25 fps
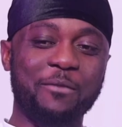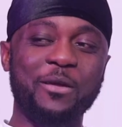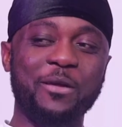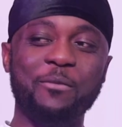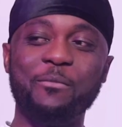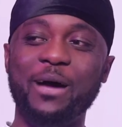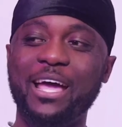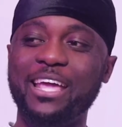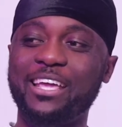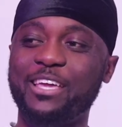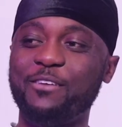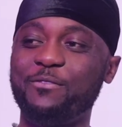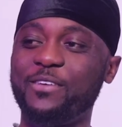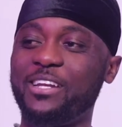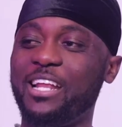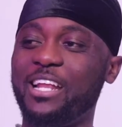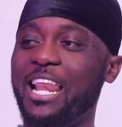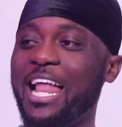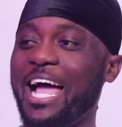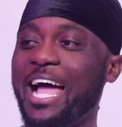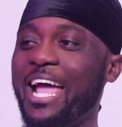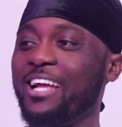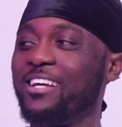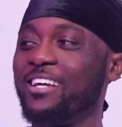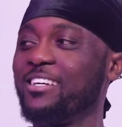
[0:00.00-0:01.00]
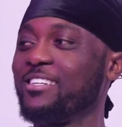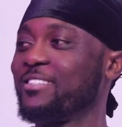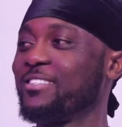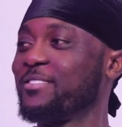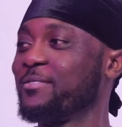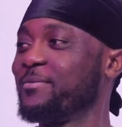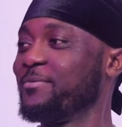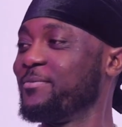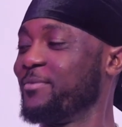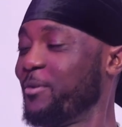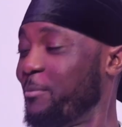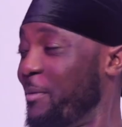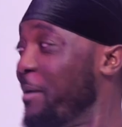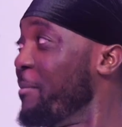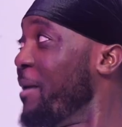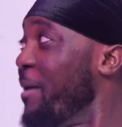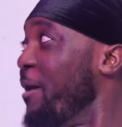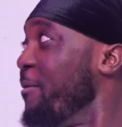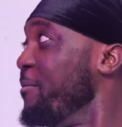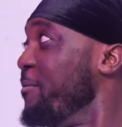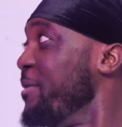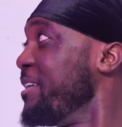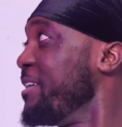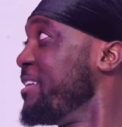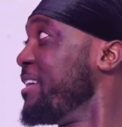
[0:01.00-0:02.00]
him my give me the like.
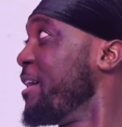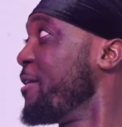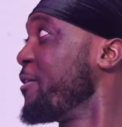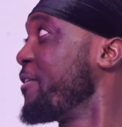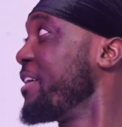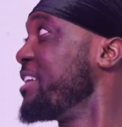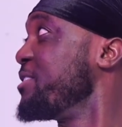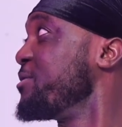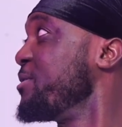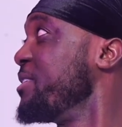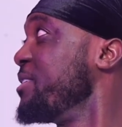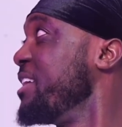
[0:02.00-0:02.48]
Remember me young creative